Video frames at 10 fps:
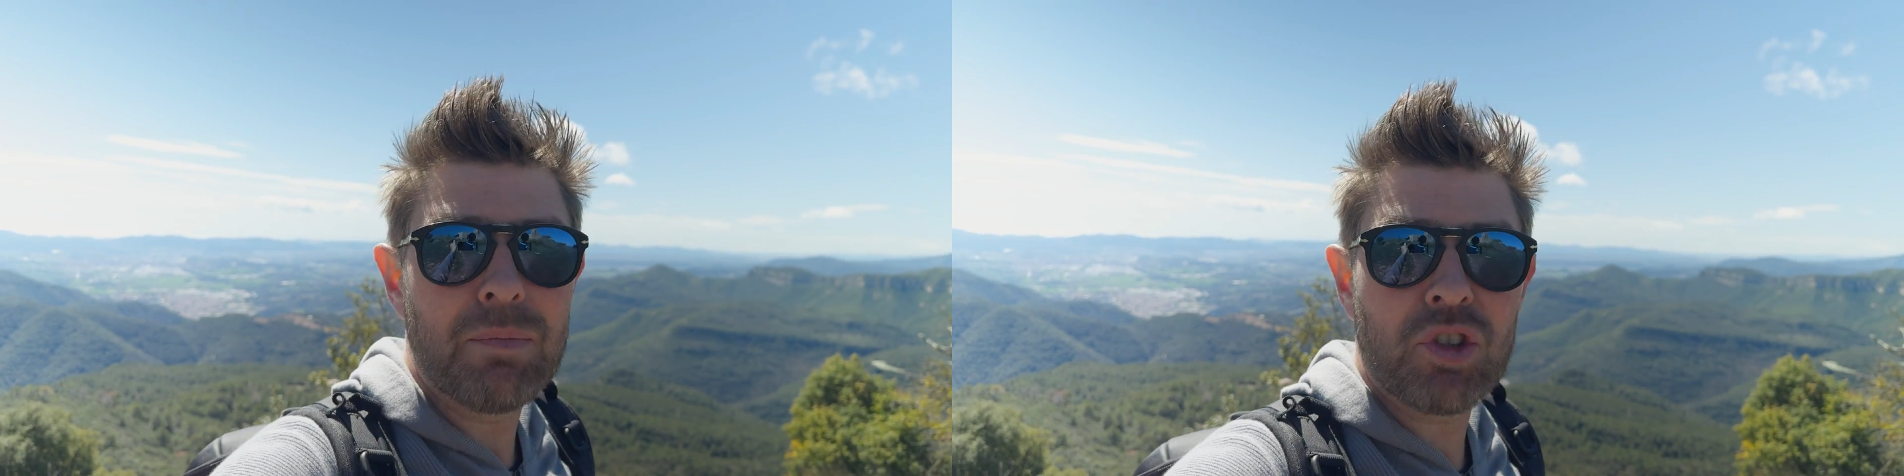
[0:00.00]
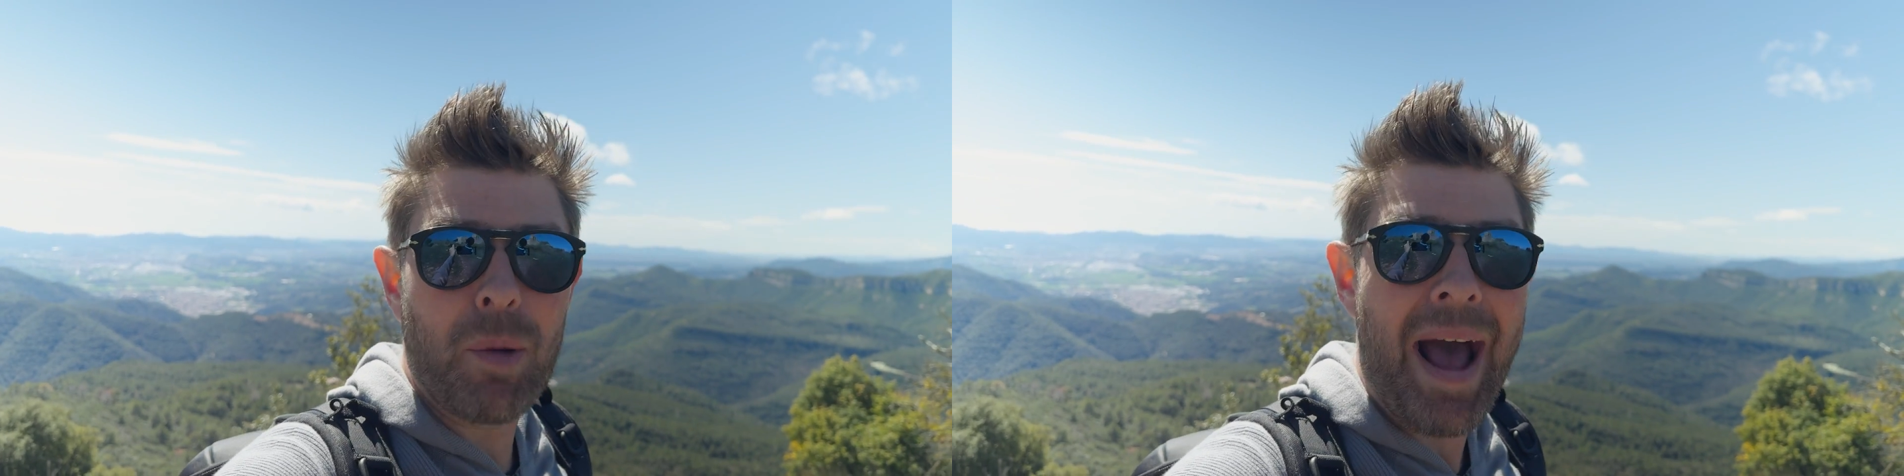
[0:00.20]

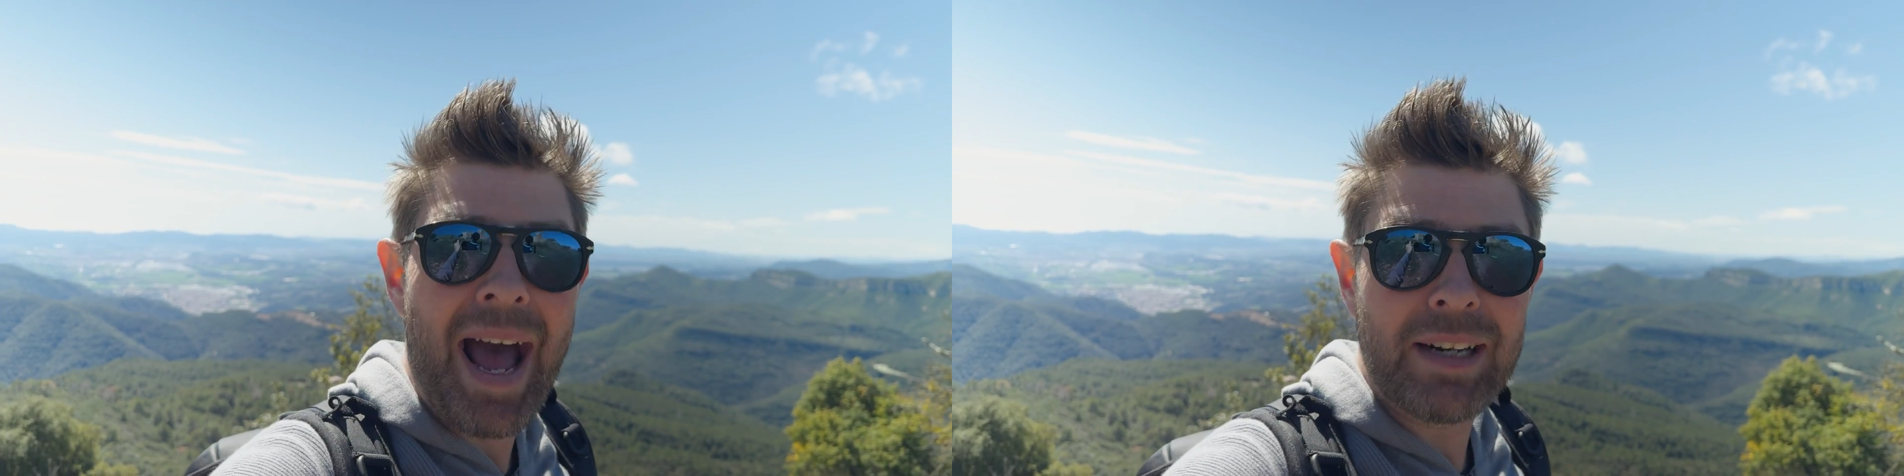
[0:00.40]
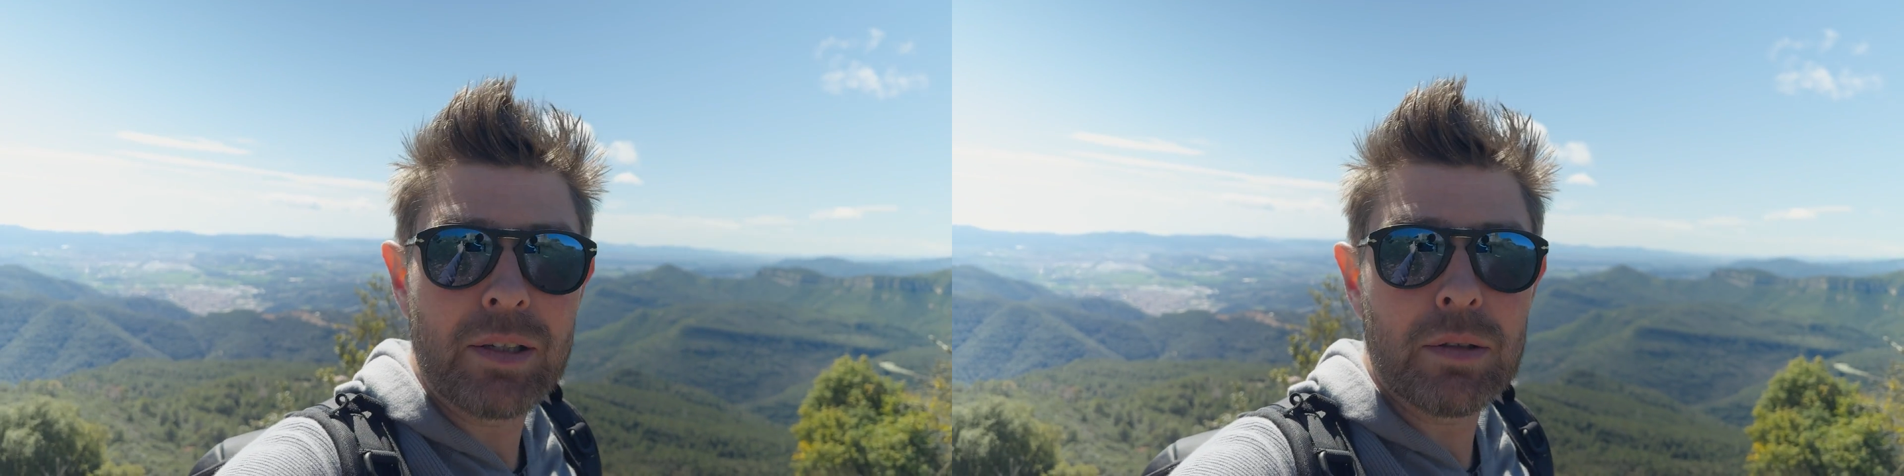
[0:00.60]
some
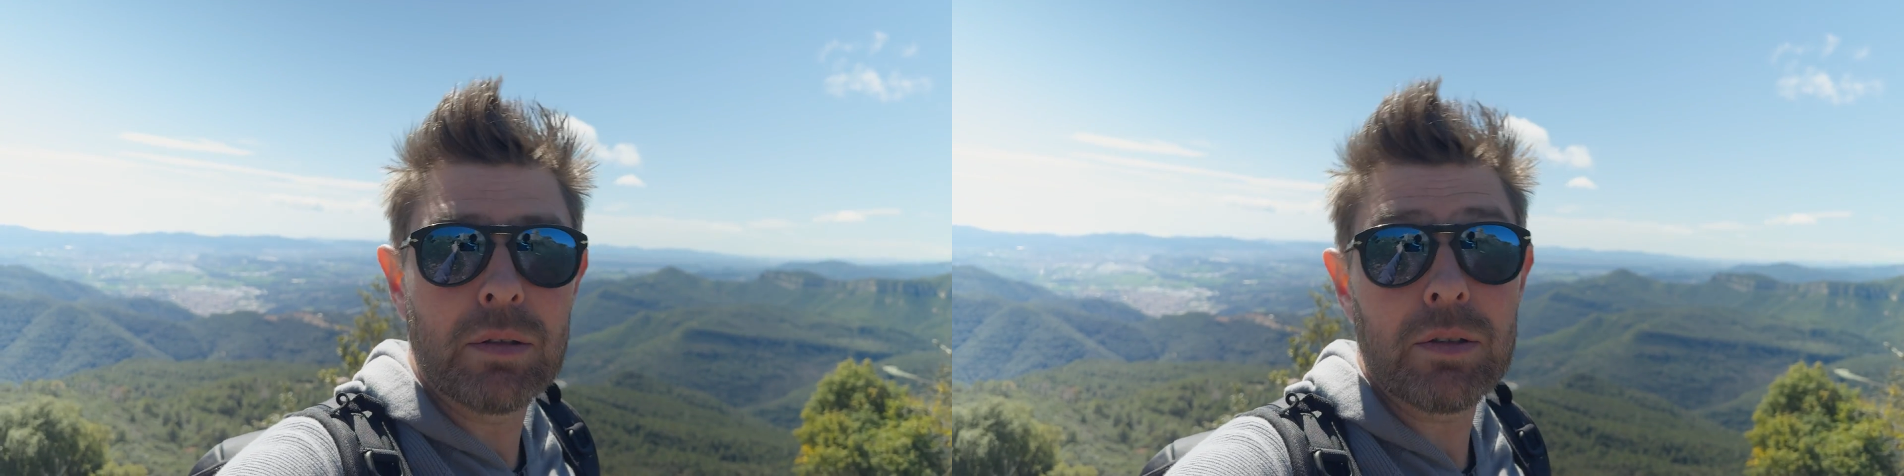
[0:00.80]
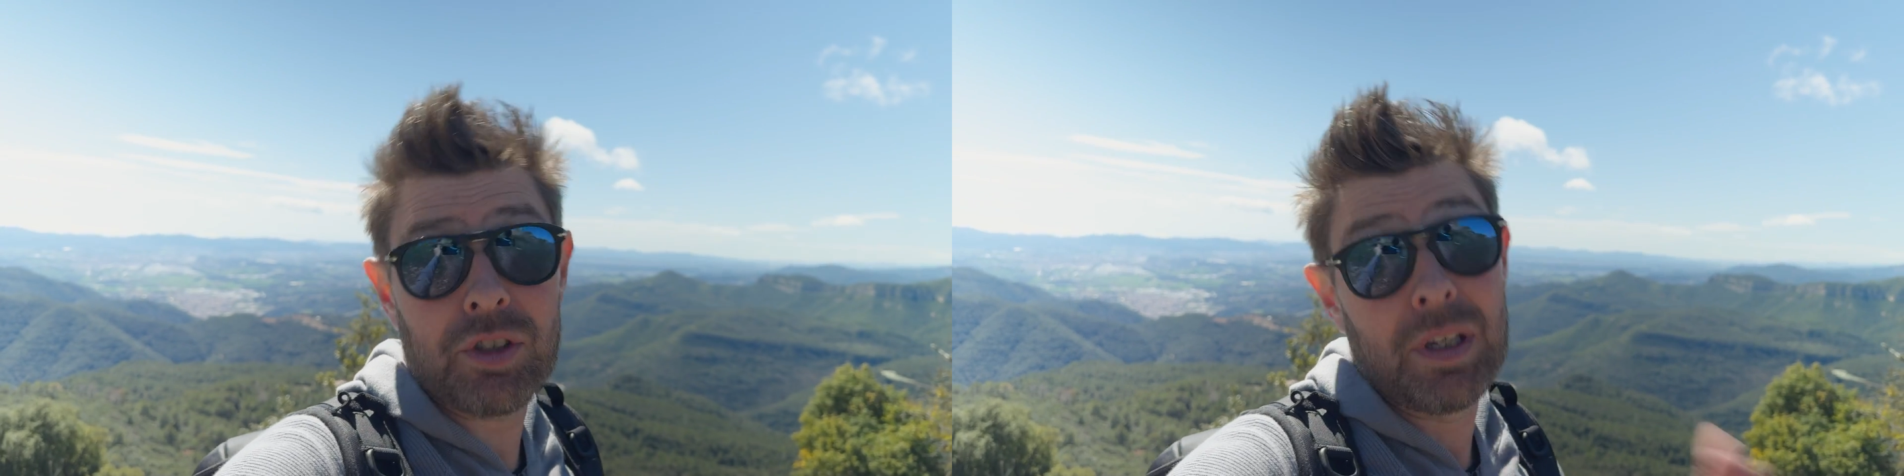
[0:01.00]

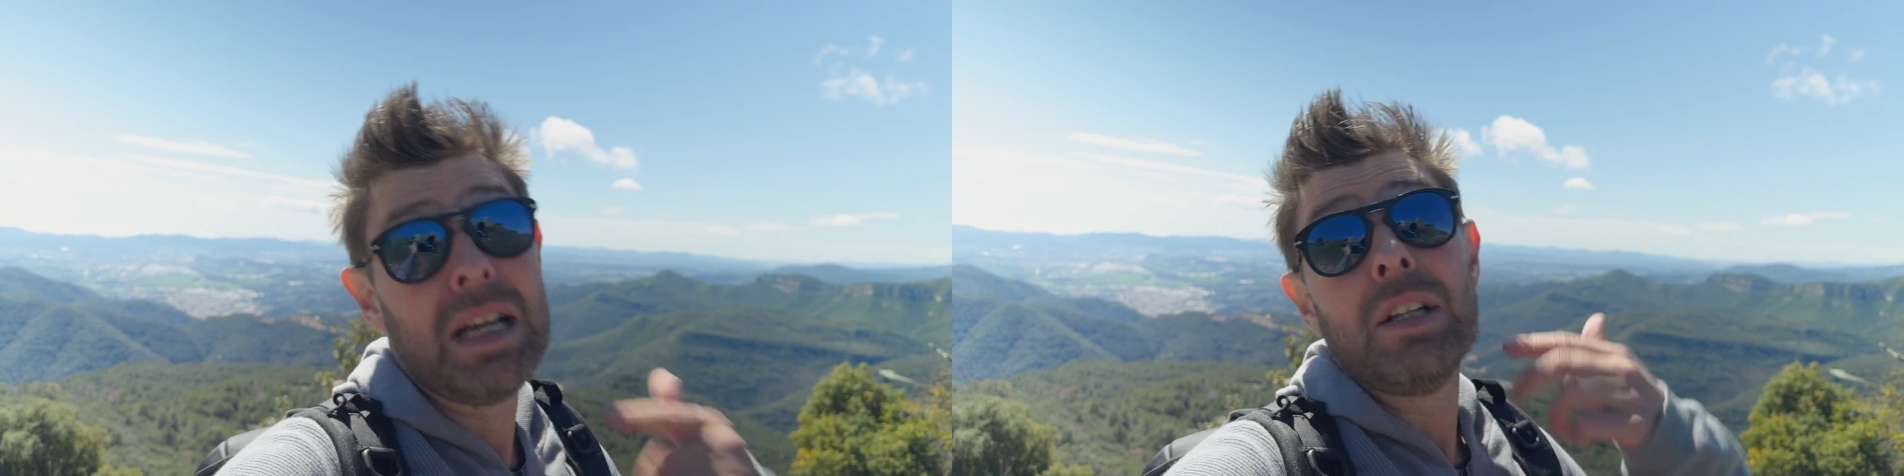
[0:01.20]
handles.